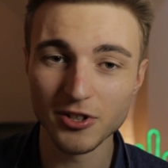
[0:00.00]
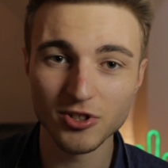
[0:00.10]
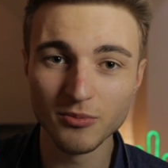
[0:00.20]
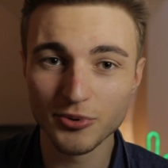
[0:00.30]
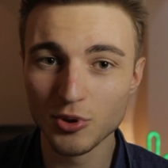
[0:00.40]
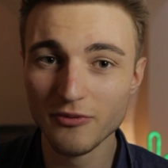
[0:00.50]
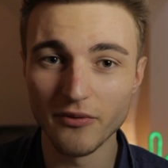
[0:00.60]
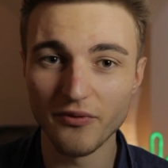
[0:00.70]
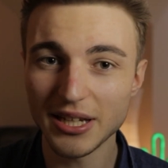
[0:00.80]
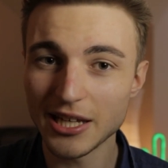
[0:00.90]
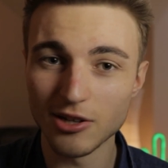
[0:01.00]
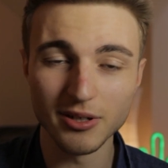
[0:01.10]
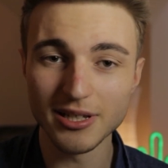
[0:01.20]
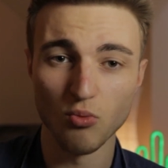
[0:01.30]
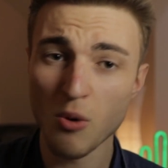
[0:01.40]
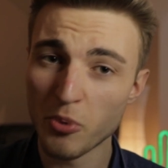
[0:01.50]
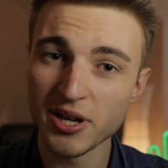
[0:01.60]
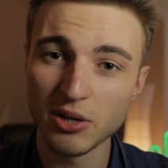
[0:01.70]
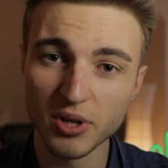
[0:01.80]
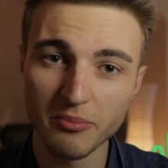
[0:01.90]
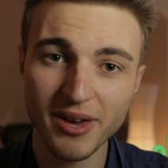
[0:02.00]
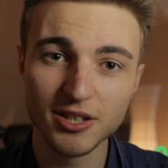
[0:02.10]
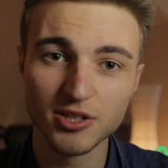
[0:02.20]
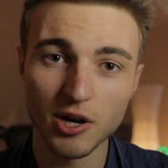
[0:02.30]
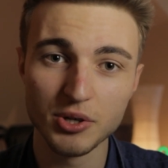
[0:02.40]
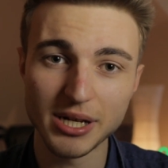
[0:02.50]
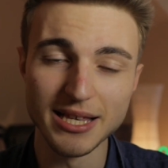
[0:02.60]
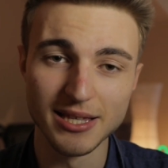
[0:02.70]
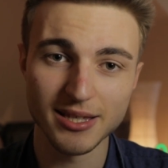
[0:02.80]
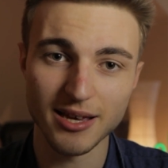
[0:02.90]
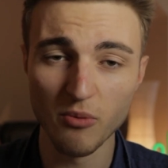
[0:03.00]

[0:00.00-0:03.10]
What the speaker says: improve a video. One point I want to make though is